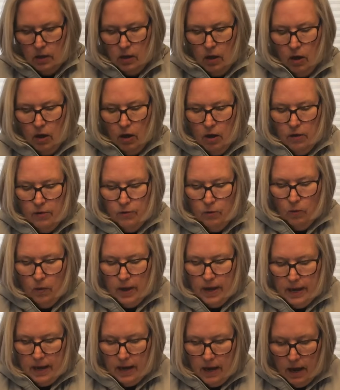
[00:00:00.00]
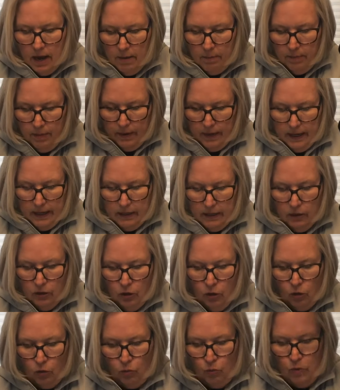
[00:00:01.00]
all the way up and
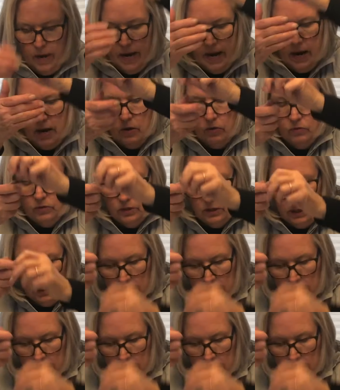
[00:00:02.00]
around.